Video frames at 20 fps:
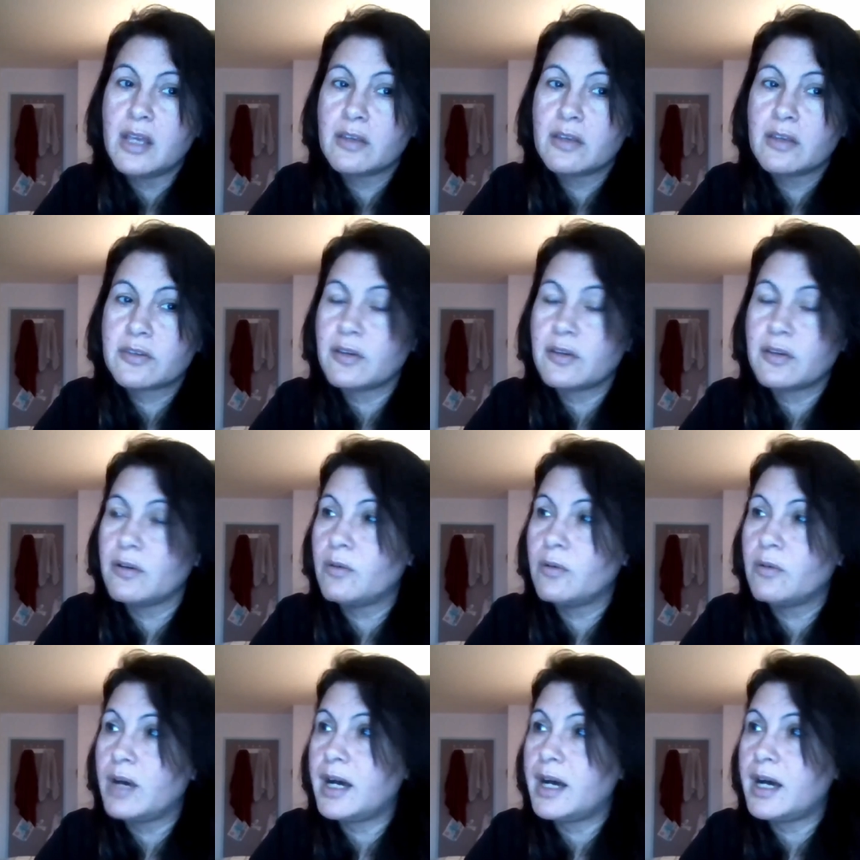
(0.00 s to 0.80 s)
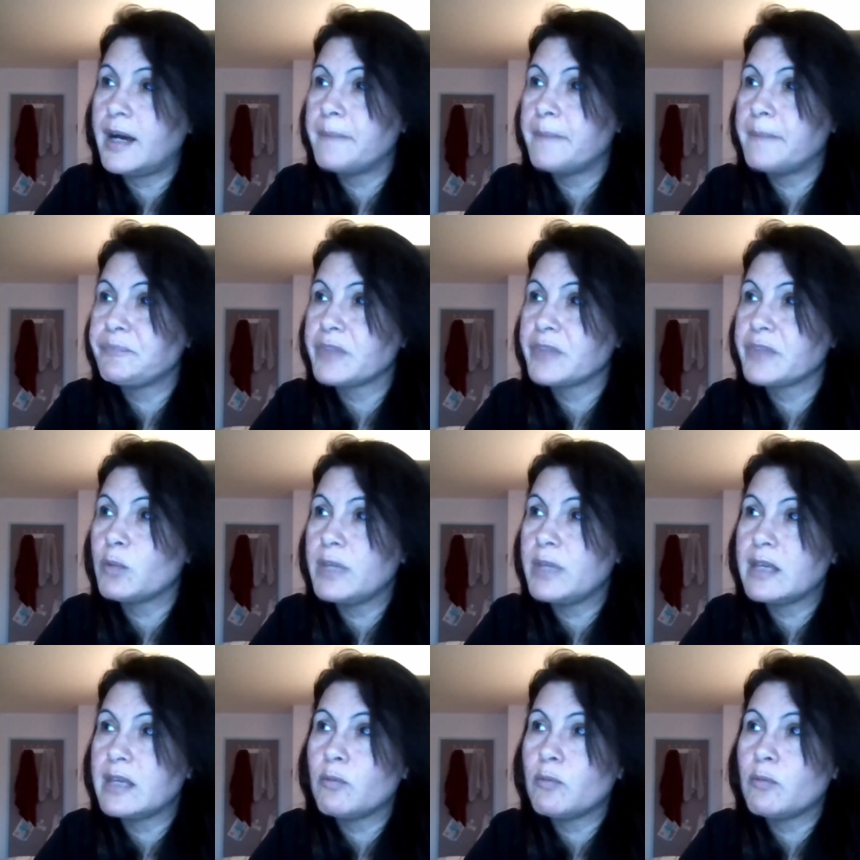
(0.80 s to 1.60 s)
So um,
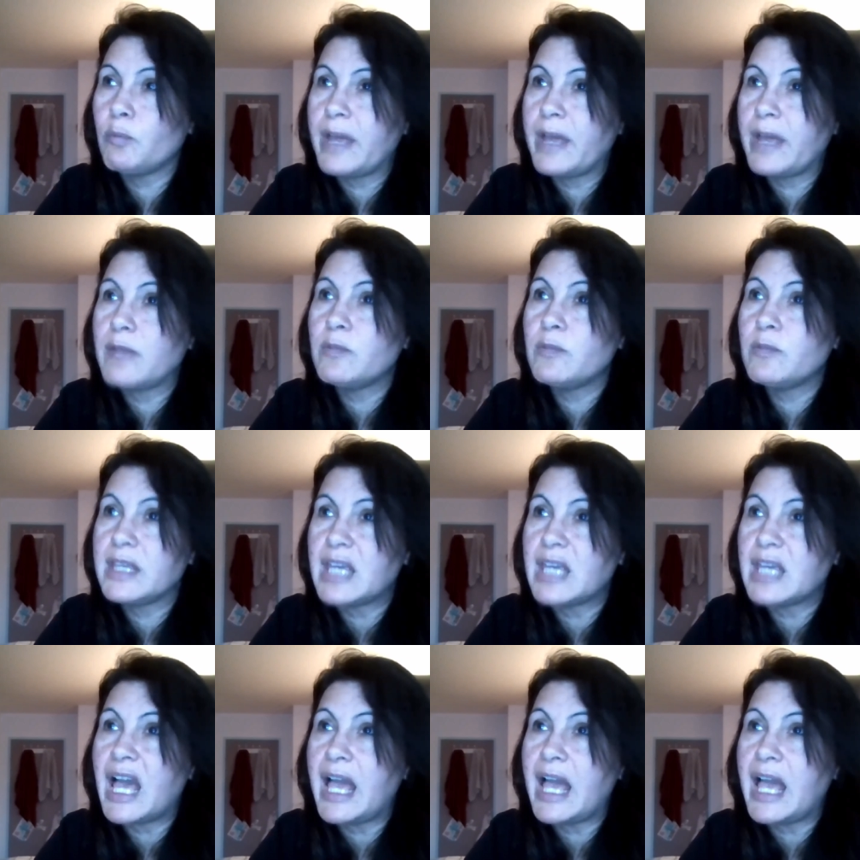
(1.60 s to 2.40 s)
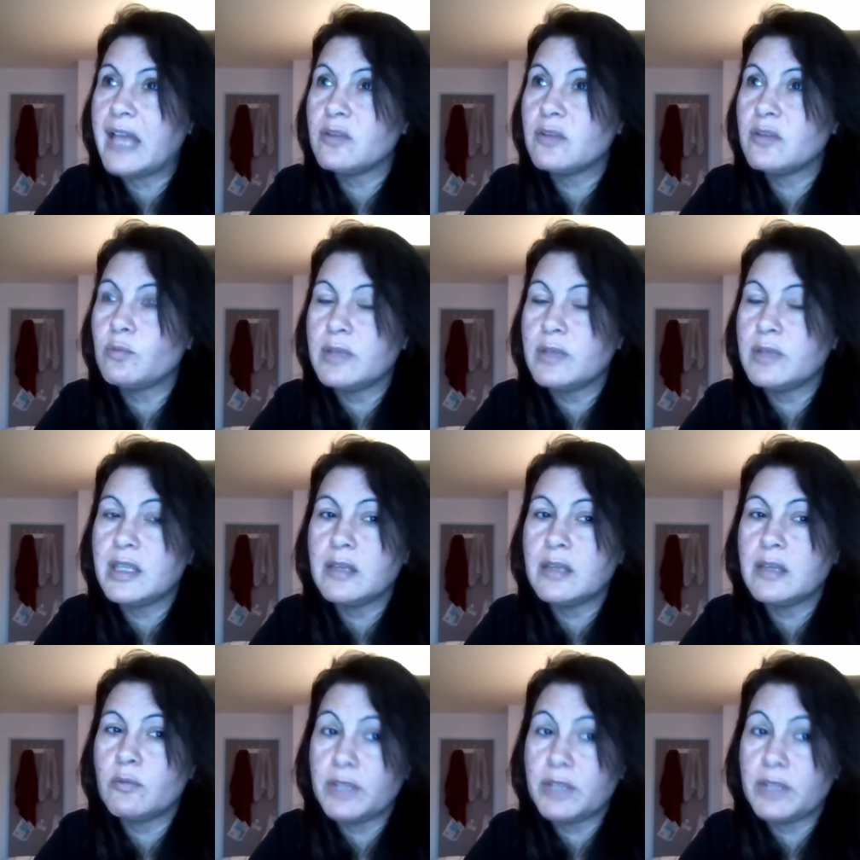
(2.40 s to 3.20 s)
we, when we can,
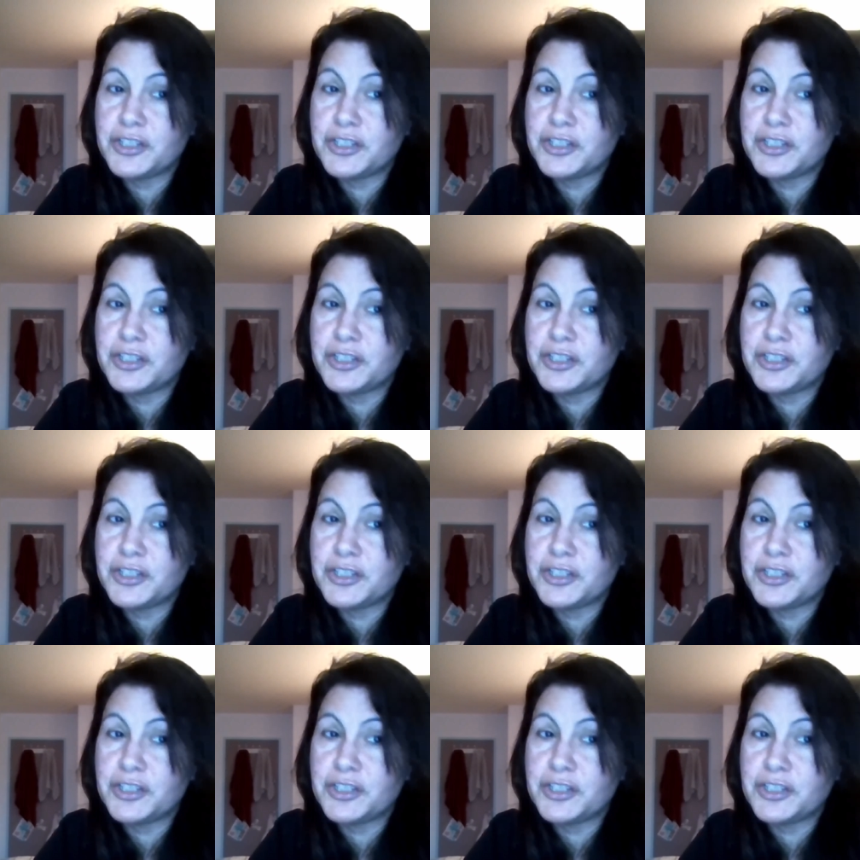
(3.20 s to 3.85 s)
we we do